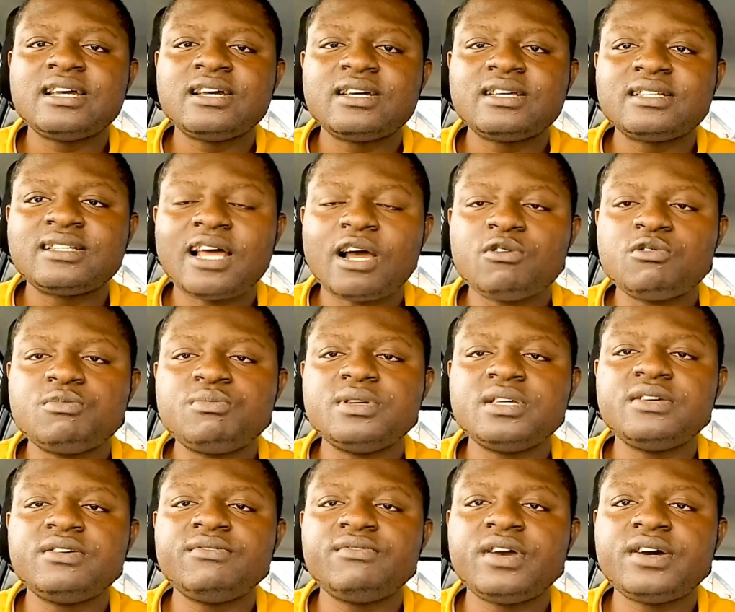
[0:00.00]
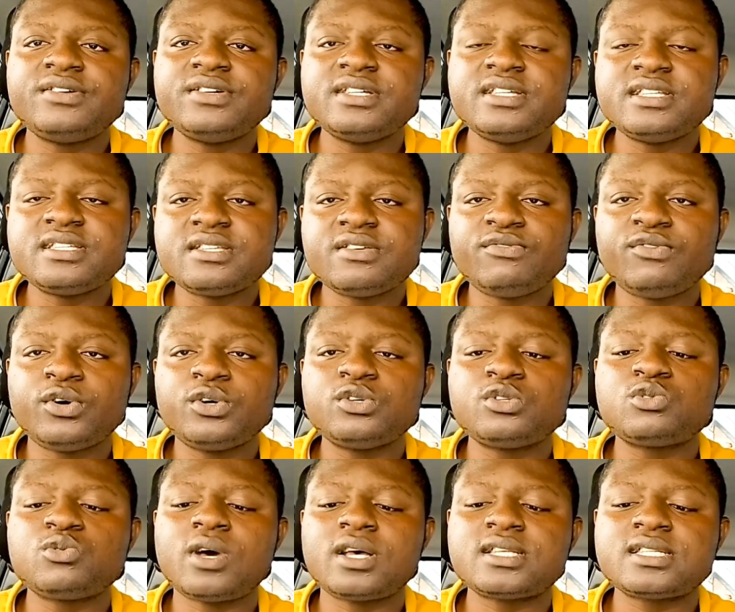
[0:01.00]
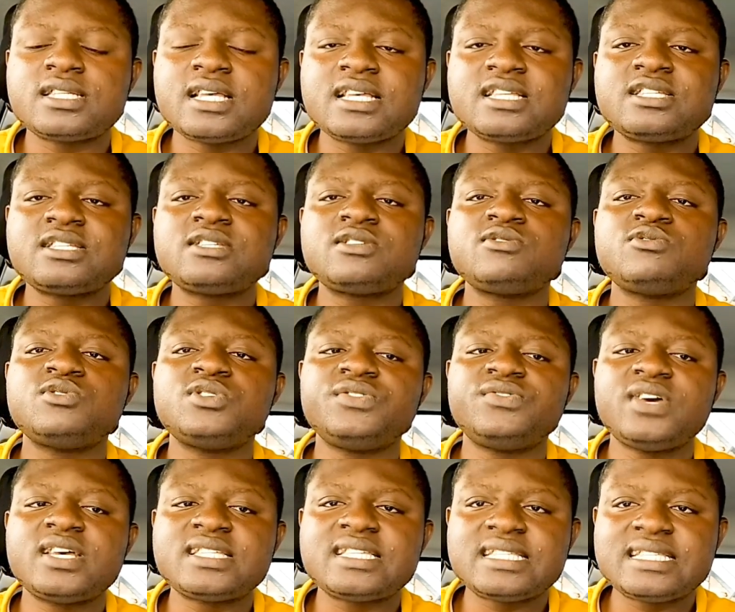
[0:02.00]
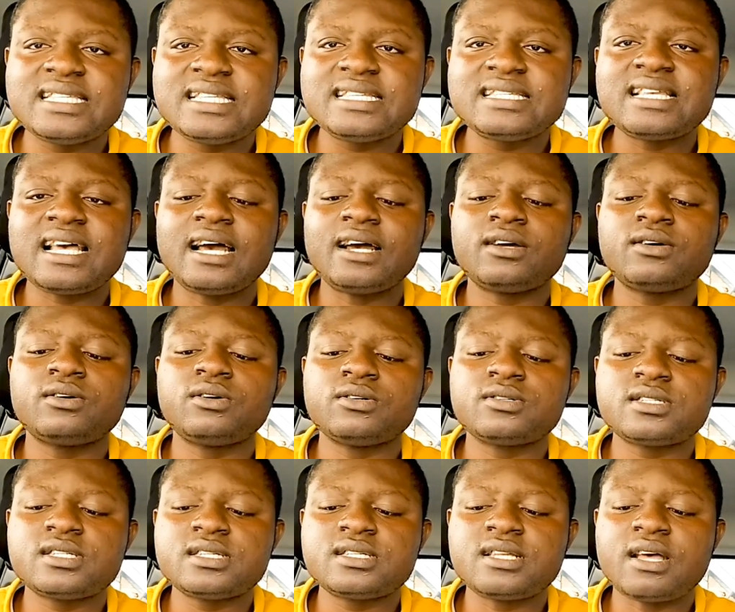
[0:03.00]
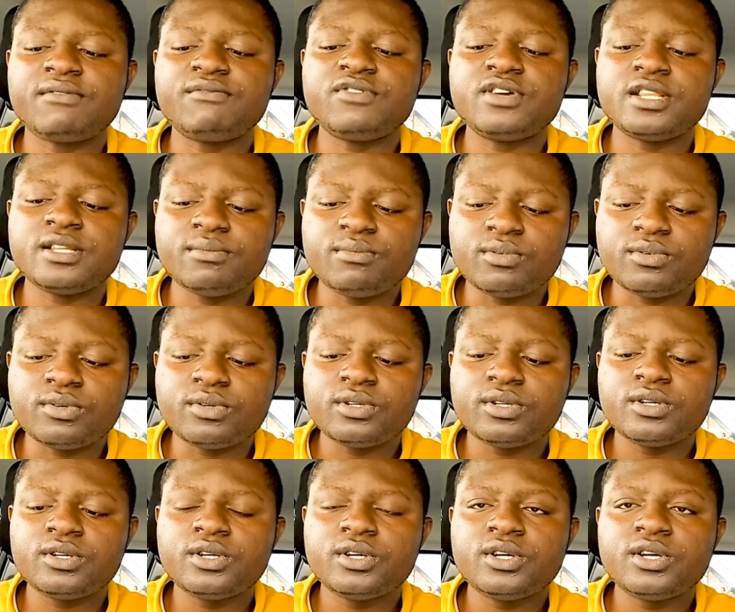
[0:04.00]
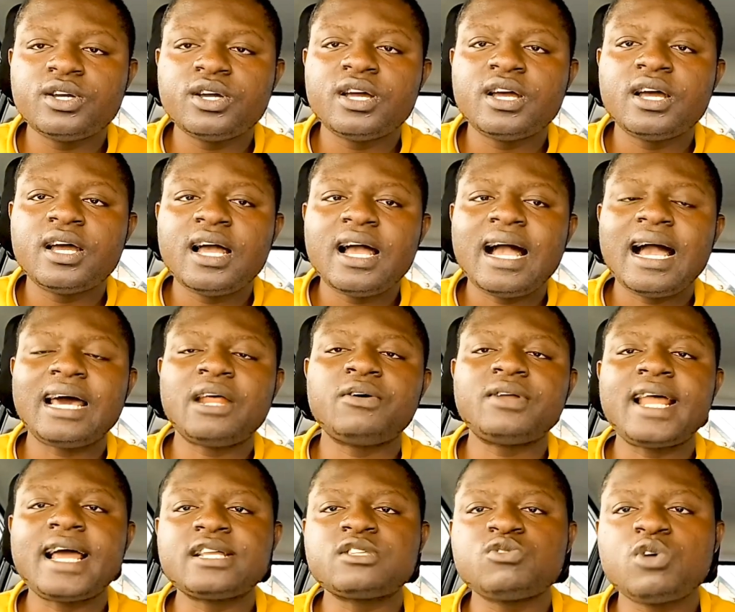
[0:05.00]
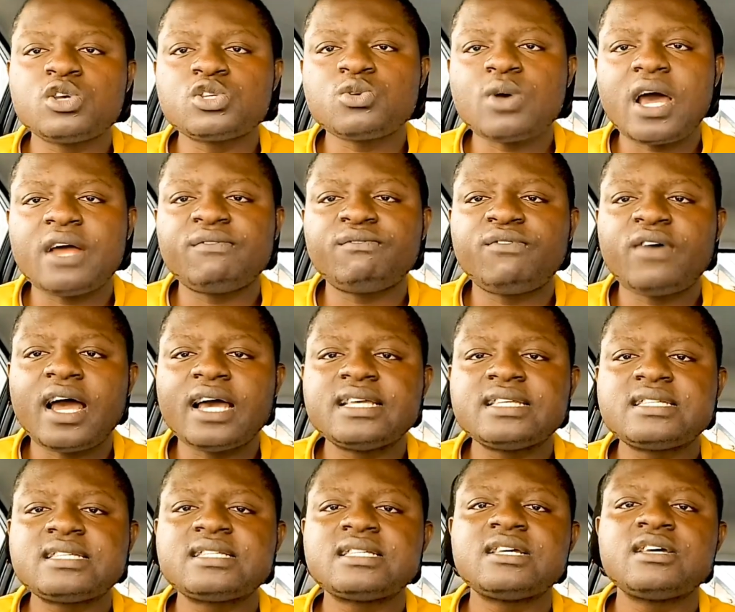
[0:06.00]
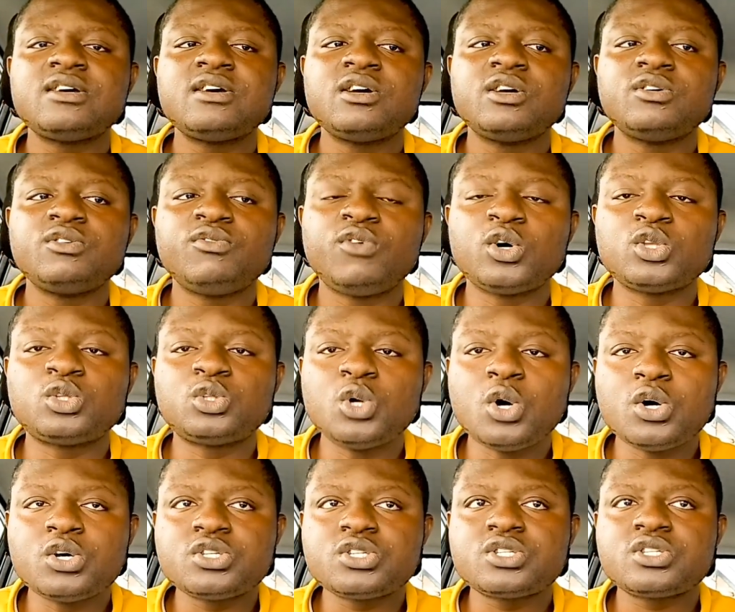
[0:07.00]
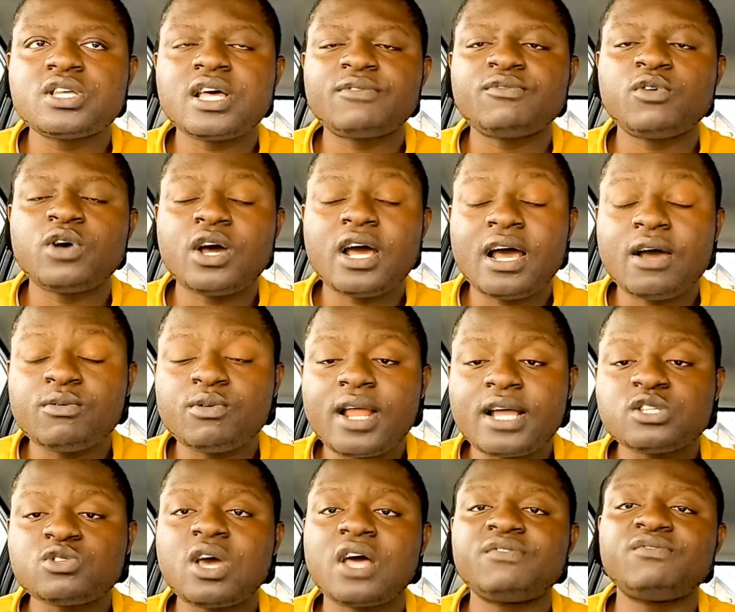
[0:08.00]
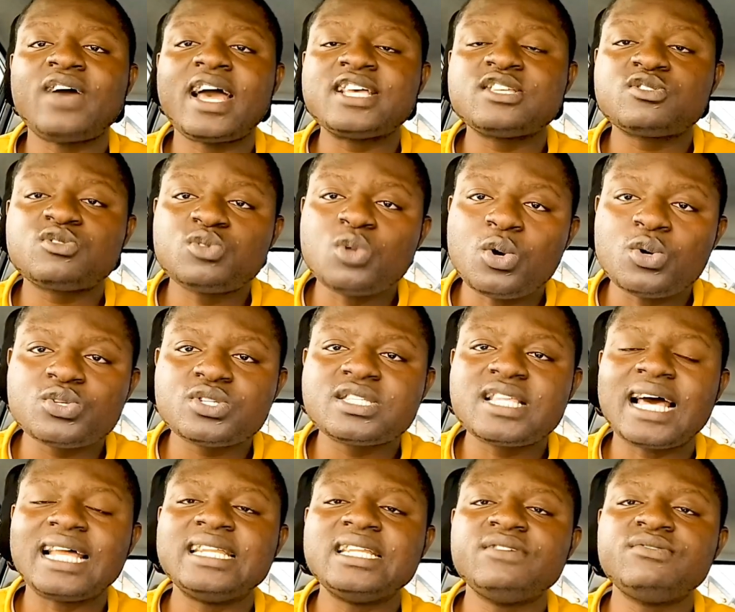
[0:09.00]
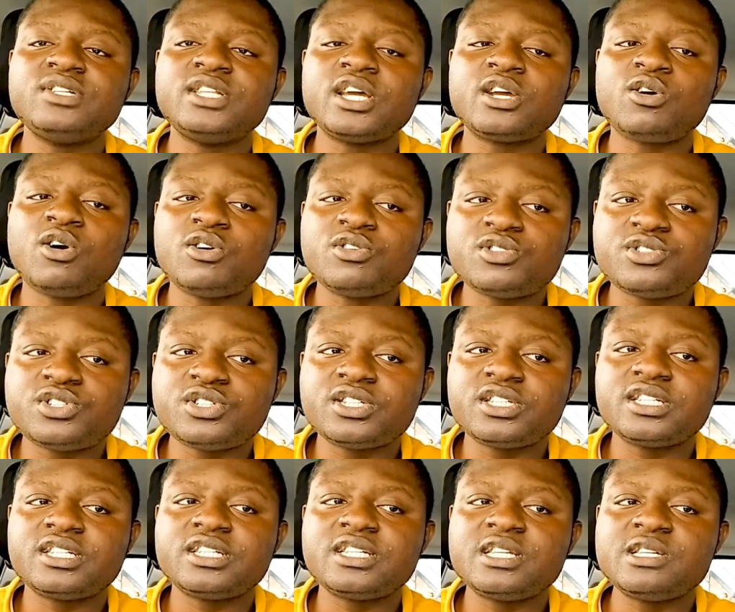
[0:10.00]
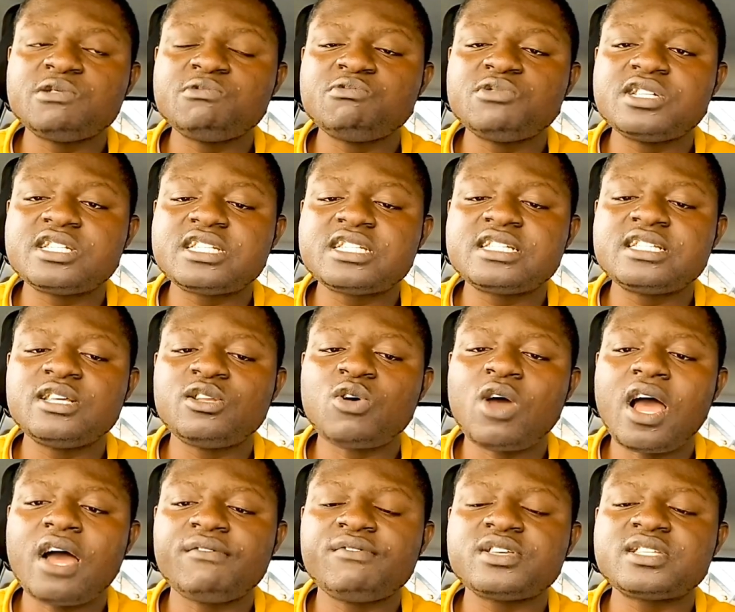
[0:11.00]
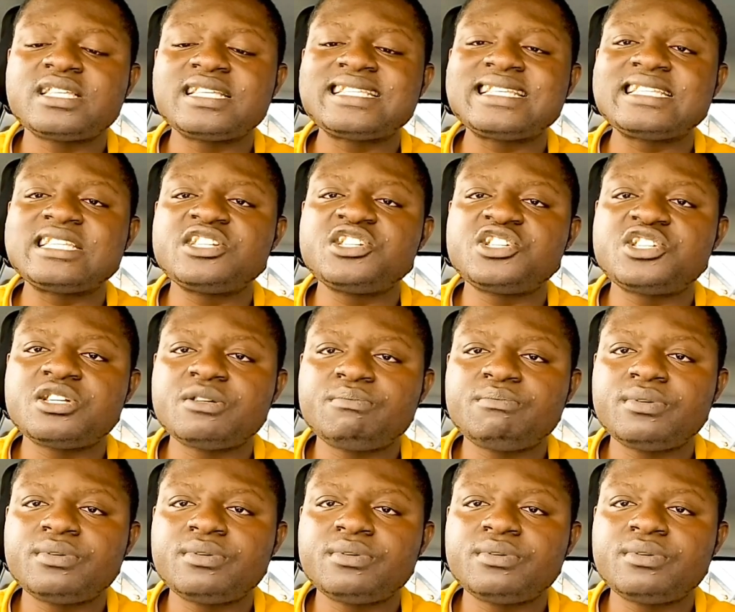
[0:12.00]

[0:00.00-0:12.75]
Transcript: that will be very easy for you to access universities and courses available. And I would like to also advise I would like to advise those that live in a country in which they don't have a citizenship.